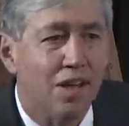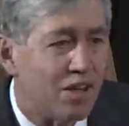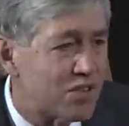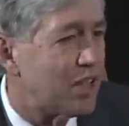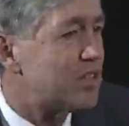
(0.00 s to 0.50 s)

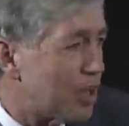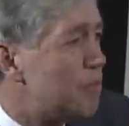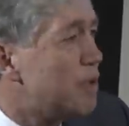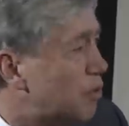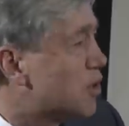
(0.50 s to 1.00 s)
and said, tell
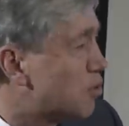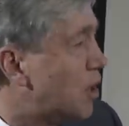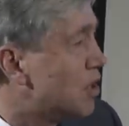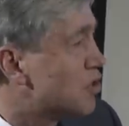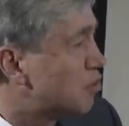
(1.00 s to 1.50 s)
me which
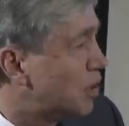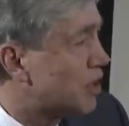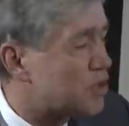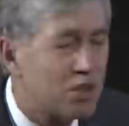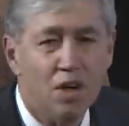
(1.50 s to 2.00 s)
one is
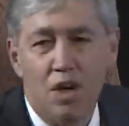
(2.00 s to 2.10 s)
which,